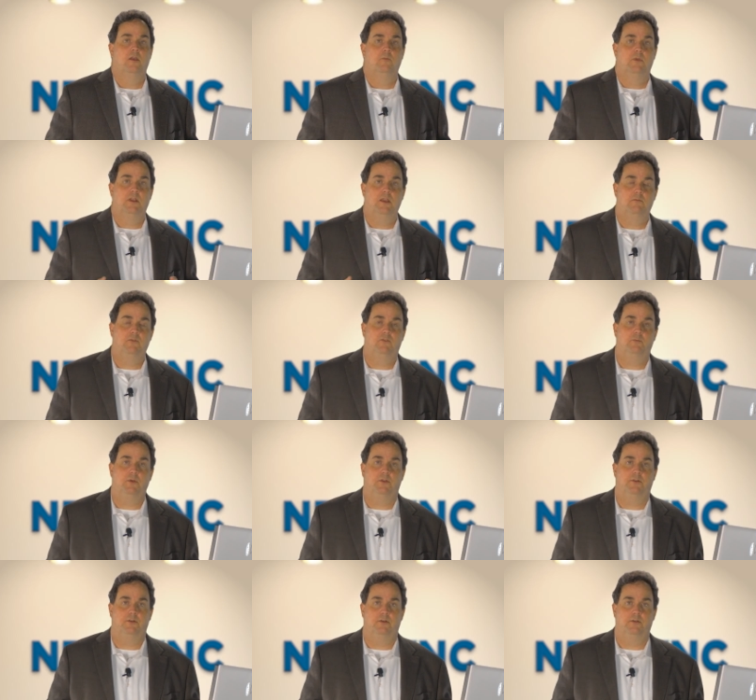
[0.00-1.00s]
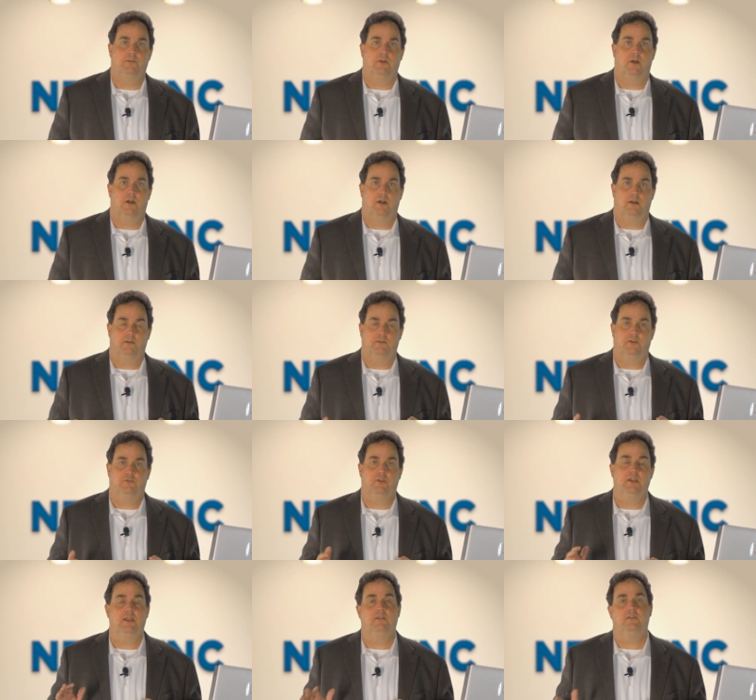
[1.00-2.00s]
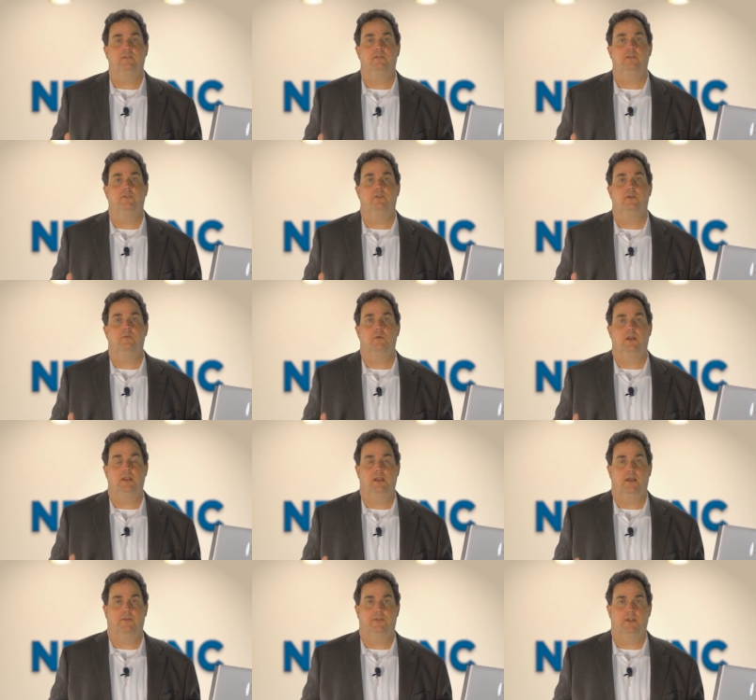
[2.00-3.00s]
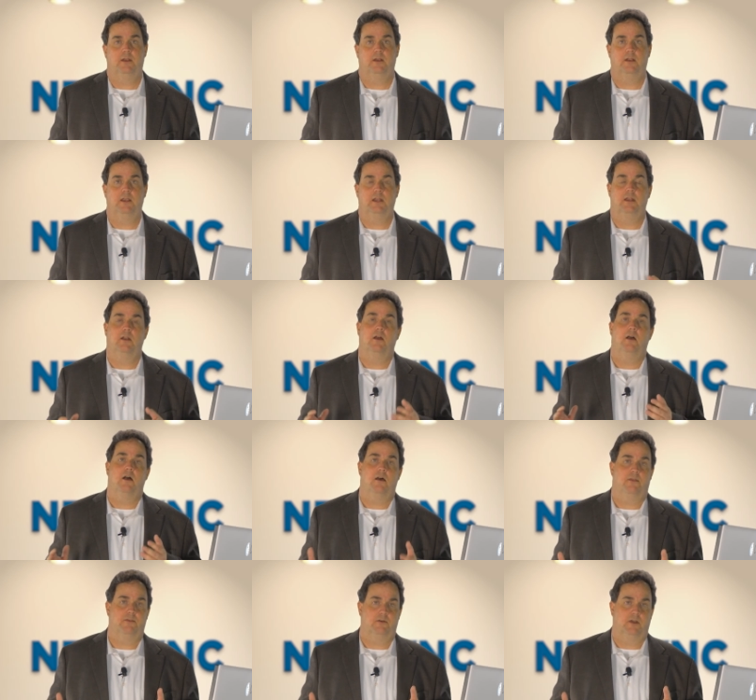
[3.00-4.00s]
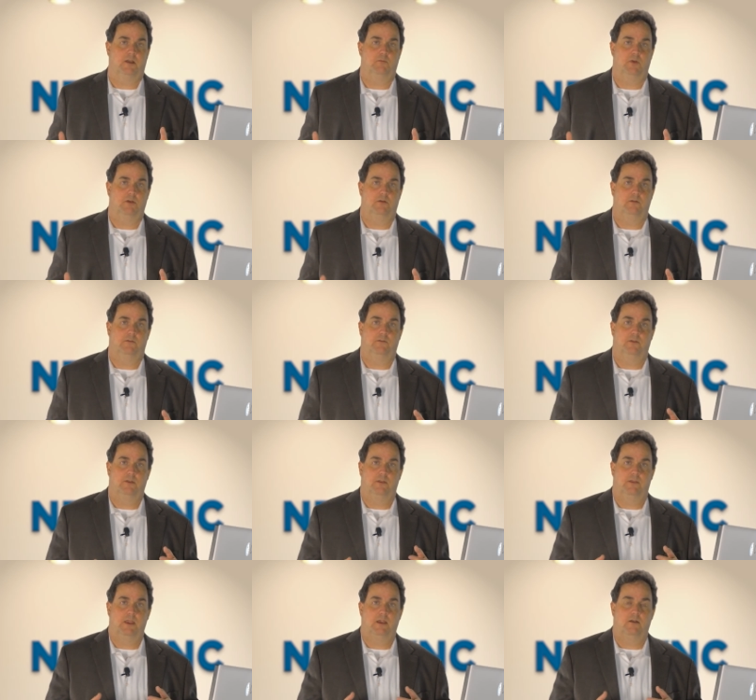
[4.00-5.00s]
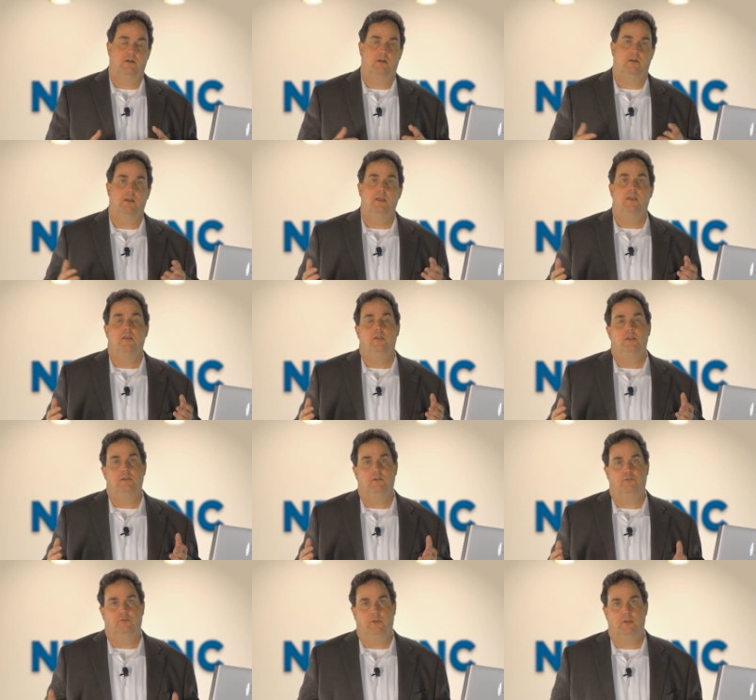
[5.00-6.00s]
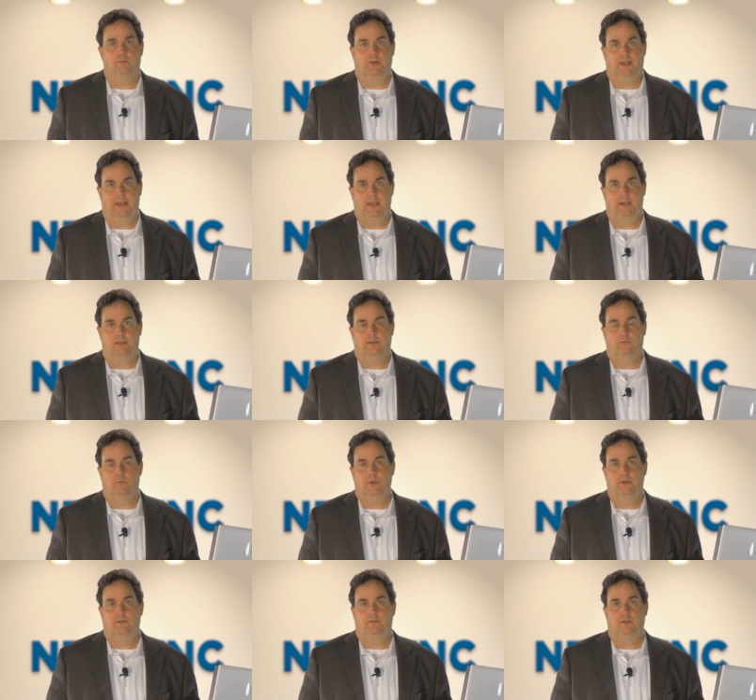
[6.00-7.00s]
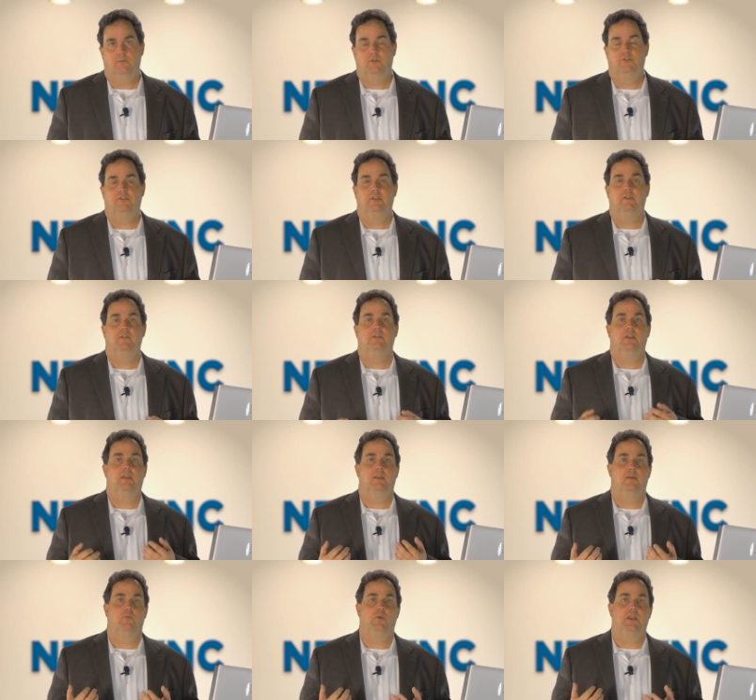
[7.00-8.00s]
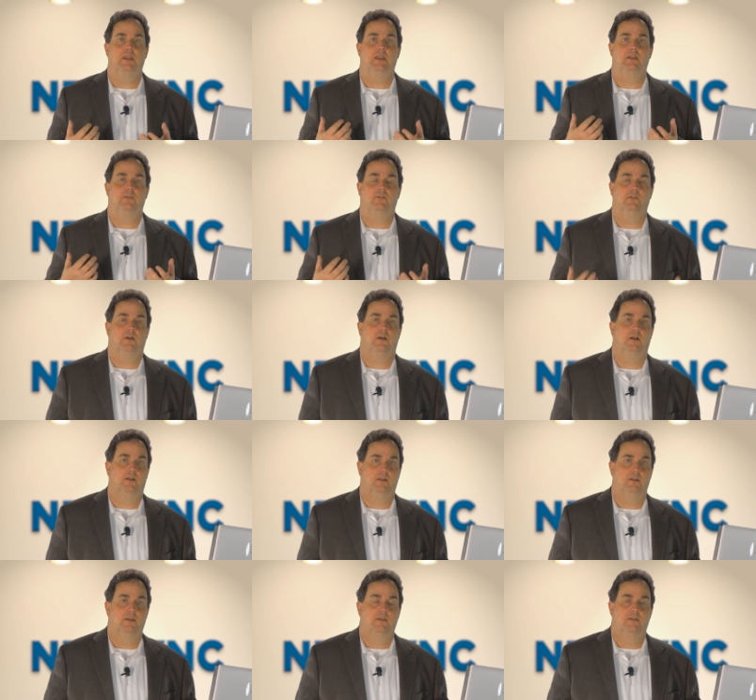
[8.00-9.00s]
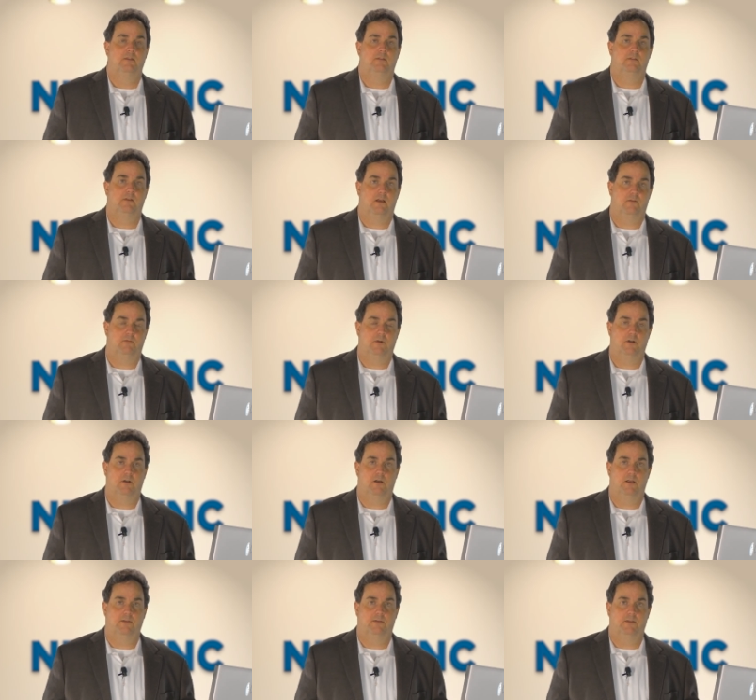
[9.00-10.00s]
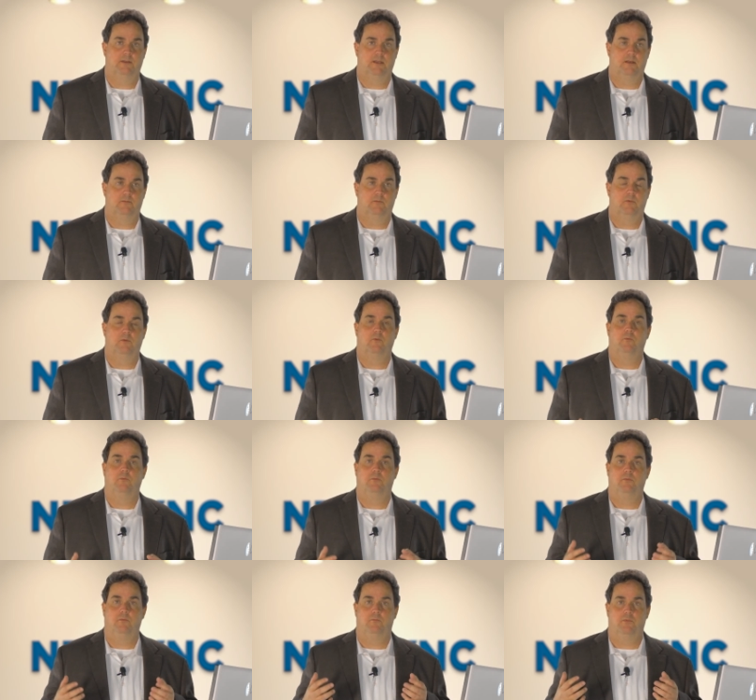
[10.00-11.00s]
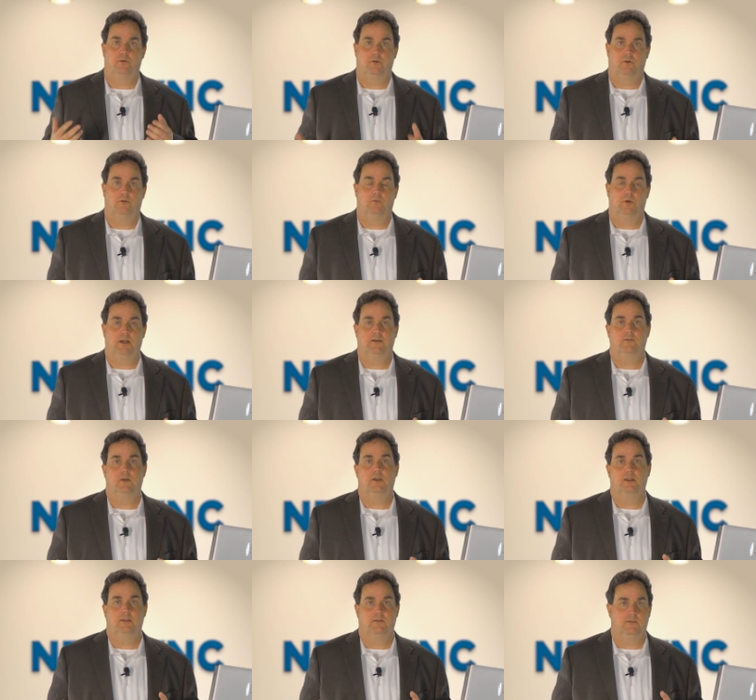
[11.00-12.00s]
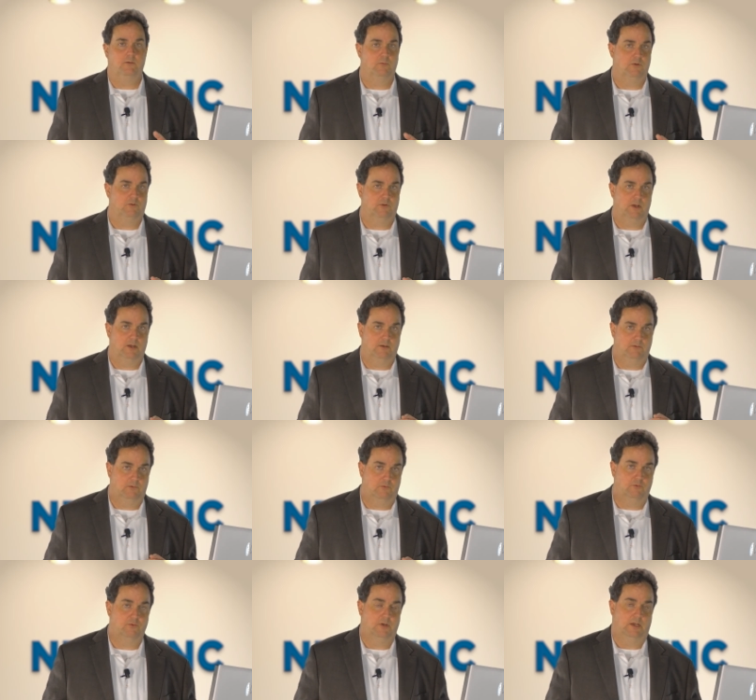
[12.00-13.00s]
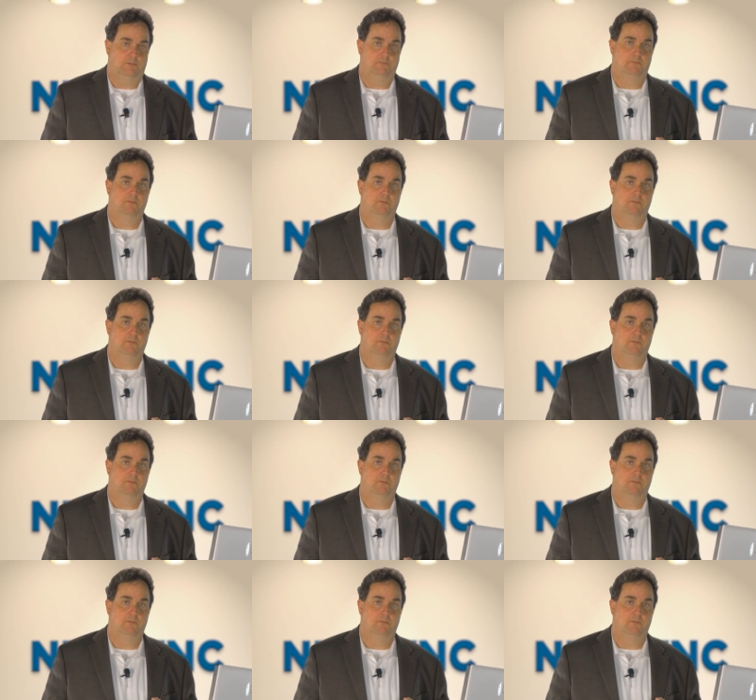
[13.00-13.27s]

The image builders are essentially instances that are running out there in an authoring mode, so that they are usually blank Windows images, and then we install software onto them per whatever it is that we're trying to stream.